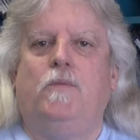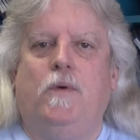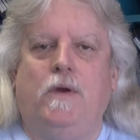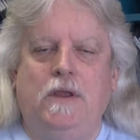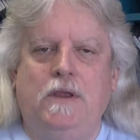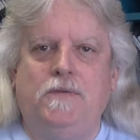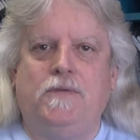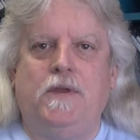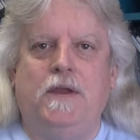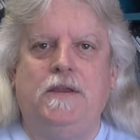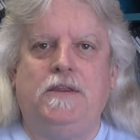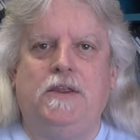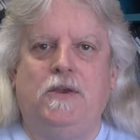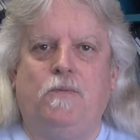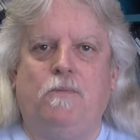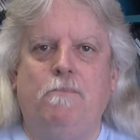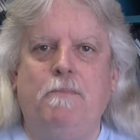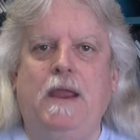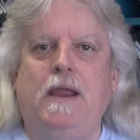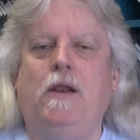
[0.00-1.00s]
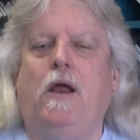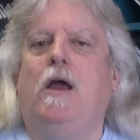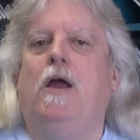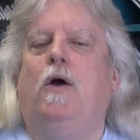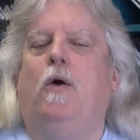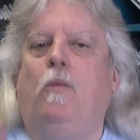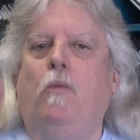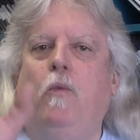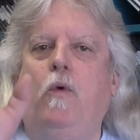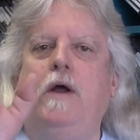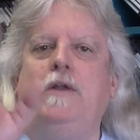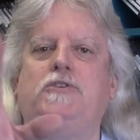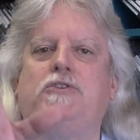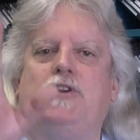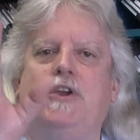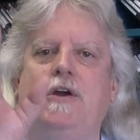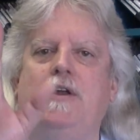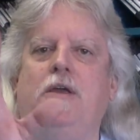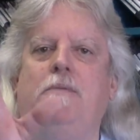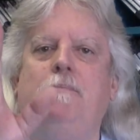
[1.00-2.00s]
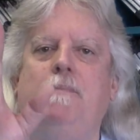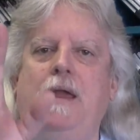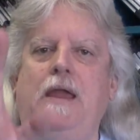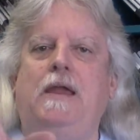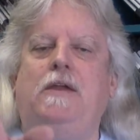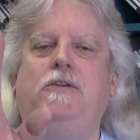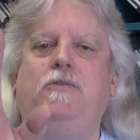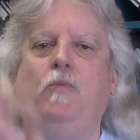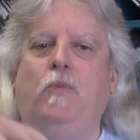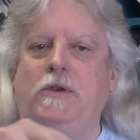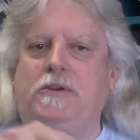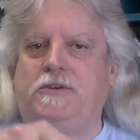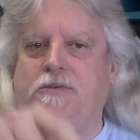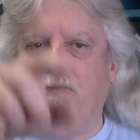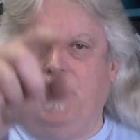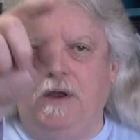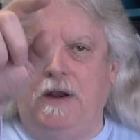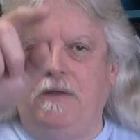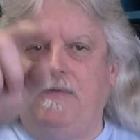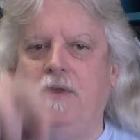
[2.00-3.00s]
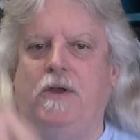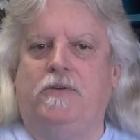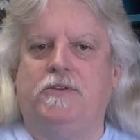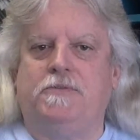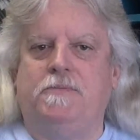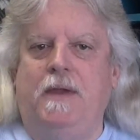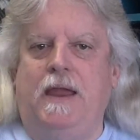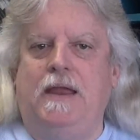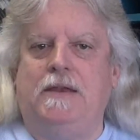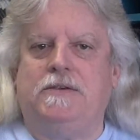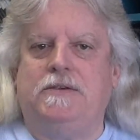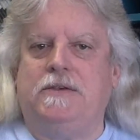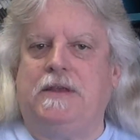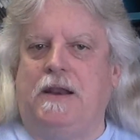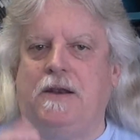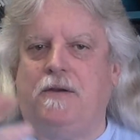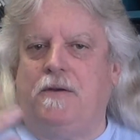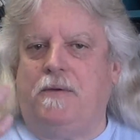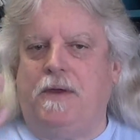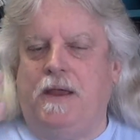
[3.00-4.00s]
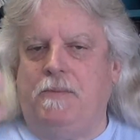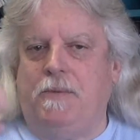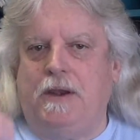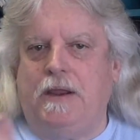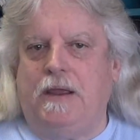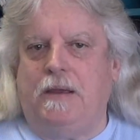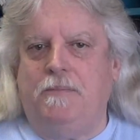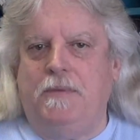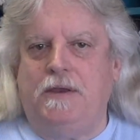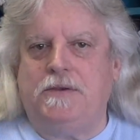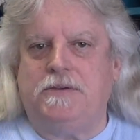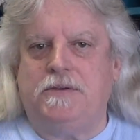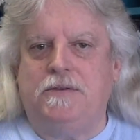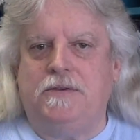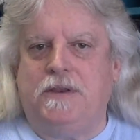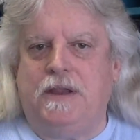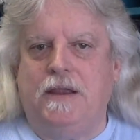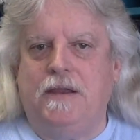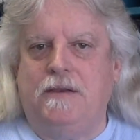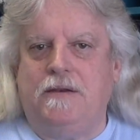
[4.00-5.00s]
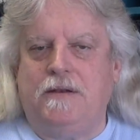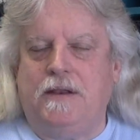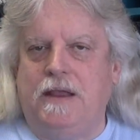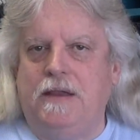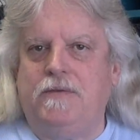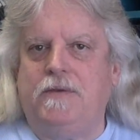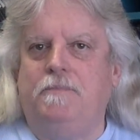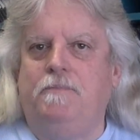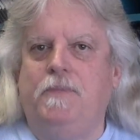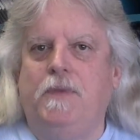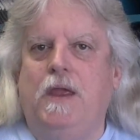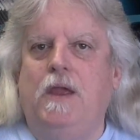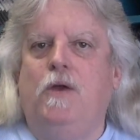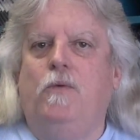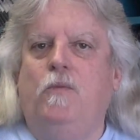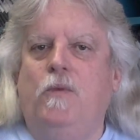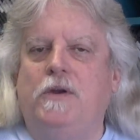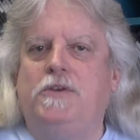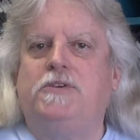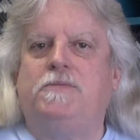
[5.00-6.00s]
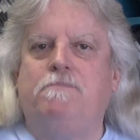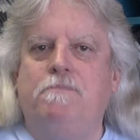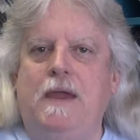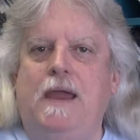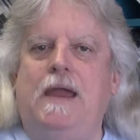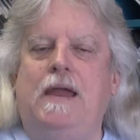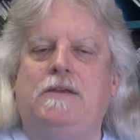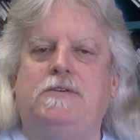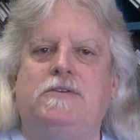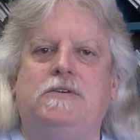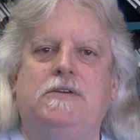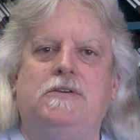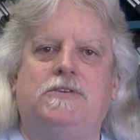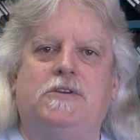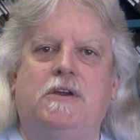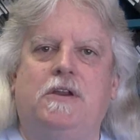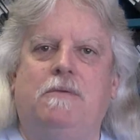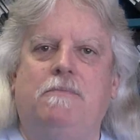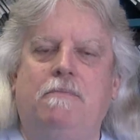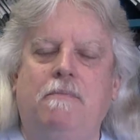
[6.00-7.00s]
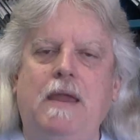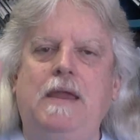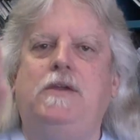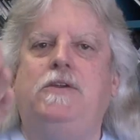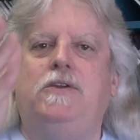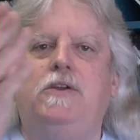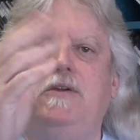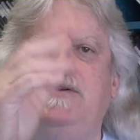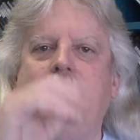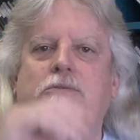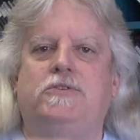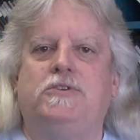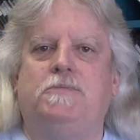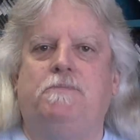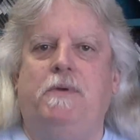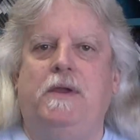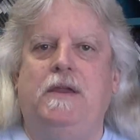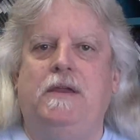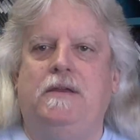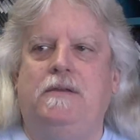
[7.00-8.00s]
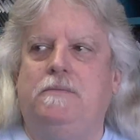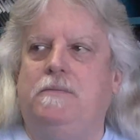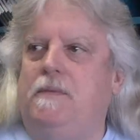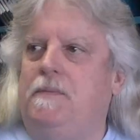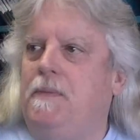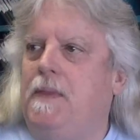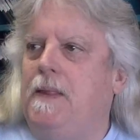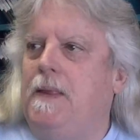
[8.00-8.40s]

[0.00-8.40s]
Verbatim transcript: What do you think the main... What's going to make... Which one of those matches, I don't know how many I mentioned, 10, 11. Which match is going to make you spend